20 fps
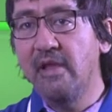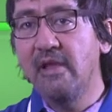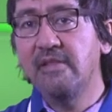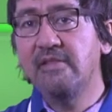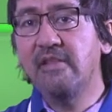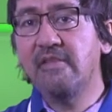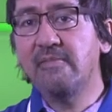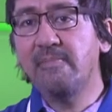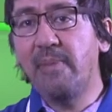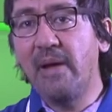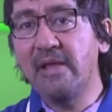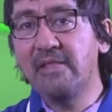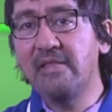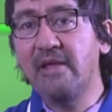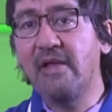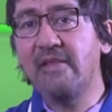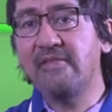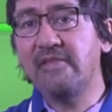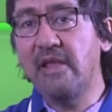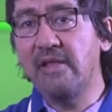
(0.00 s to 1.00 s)
despite
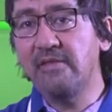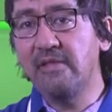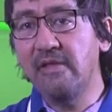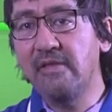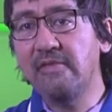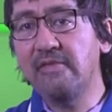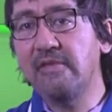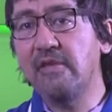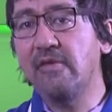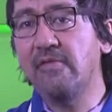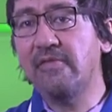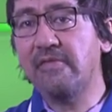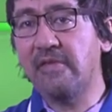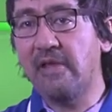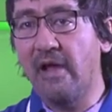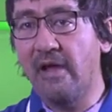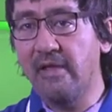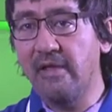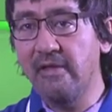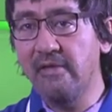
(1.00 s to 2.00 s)
the ascendancy of
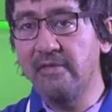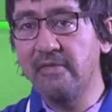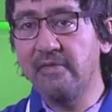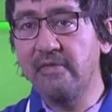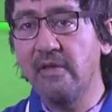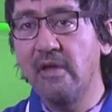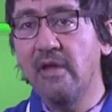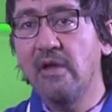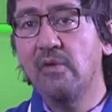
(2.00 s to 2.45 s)
science,